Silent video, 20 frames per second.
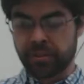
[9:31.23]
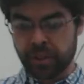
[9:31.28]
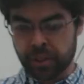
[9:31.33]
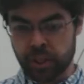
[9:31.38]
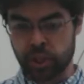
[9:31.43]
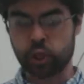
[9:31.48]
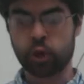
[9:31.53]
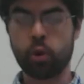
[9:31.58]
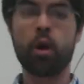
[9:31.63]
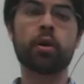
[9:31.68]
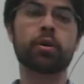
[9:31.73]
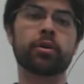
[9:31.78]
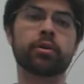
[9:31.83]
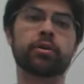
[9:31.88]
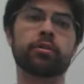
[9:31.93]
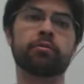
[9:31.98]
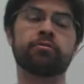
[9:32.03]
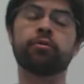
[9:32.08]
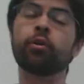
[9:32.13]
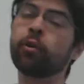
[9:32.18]
The
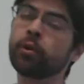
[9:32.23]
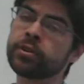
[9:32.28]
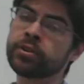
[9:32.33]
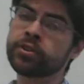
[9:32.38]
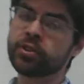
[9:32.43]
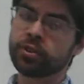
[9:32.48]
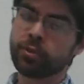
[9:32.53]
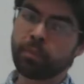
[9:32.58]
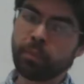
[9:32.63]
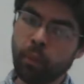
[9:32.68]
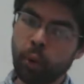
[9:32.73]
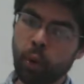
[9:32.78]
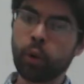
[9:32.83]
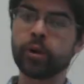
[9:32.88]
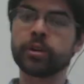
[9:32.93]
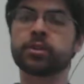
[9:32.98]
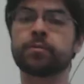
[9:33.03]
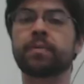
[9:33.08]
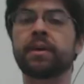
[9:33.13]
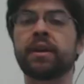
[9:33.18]
stronger the force, the
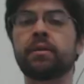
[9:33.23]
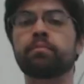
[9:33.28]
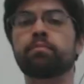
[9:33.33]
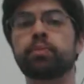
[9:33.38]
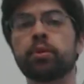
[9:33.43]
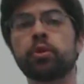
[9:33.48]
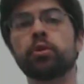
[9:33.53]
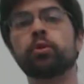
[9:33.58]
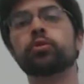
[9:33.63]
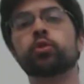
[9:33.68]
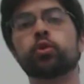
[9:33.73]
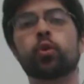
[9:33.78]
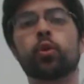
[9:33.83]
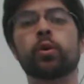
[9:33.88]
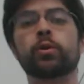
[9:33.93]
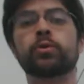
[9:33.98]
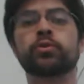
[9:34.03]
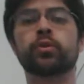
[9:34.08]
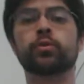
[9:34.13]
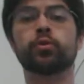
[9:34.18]
more it's being pulled
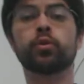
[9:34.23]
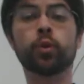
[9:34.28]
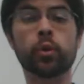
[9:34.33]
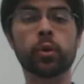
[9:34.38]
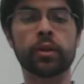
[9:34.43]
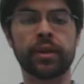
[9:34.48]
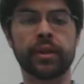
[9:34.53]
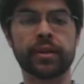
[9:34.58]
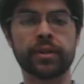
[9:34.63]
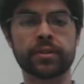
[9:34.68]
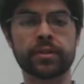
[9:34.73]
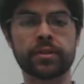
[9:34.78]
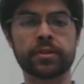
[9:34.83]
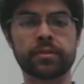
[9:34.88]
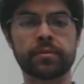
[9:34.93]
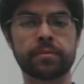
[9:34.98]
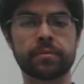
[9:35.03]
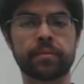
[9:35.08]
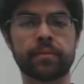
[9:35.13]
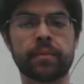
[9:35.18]
towards the
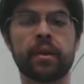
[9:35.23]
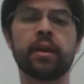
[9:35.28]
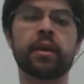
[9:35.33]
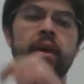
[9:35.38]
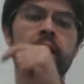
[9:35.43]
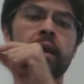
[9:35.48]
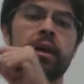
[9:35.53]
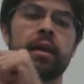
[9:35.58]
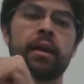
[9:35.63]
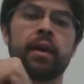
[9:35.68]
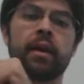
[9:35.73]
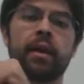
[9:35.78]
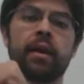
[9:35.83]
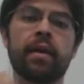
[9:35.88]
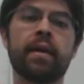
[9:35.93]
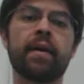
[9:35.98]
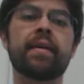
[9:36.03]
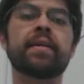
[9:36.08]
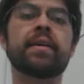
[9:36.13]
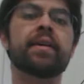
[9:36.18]
nucleus.
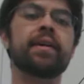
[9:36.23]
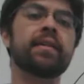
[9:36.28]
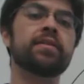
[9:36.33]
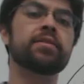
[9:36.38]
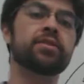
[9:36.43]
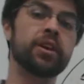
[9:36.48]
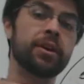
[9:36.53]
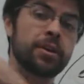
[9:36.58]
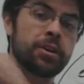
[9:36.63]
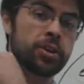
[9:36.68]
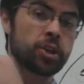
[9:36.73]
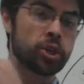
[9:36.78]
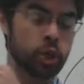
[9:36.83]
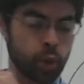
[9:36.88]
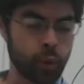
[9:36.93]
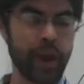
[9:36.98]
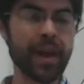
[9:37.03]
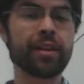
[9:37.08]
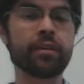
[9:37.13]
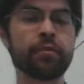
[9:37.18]
The
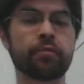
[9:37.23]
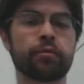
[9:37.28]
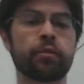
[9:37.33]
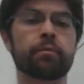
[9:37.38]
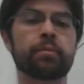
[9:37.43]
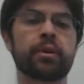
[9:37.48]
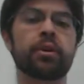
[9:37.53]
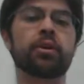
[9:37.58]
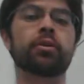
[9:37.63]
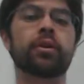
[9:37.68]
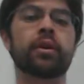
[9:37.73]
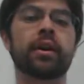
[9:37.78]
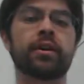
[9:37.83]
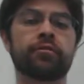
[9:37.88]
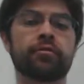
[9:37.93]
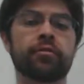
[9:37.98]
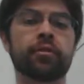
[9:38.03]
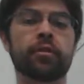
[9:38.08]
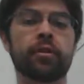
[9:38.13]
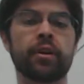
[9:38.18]
trend for
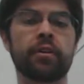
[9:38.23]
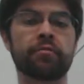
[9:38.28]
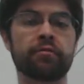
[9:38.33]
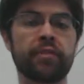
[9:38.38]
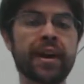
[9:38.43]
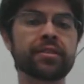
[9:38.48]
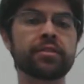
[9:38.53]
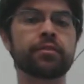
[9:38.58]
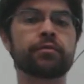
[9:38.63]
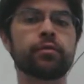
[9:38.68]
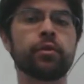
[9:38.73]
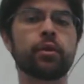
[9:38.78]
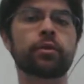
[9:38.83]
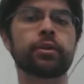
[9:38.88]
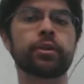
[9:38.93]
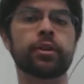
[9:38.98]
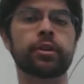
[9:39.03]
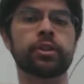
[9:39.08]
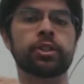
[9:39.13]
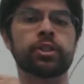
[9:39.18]
effective
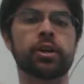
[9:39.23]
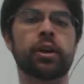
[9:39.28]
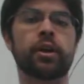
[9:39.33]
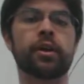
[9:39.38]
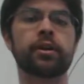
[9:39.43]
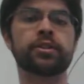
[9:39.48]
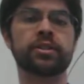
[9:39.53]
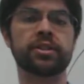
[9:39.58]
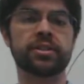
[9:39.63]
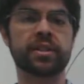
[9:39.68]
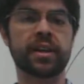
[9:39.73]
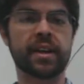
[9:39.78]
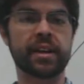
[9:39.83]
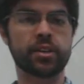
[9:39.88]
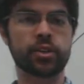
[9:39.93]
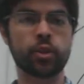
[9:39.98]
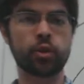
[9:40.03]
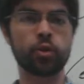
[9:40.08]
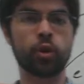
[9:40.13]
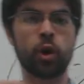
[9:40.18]
nuclear charge is that
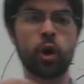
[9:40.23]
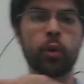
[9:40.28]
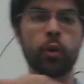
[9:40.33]
as you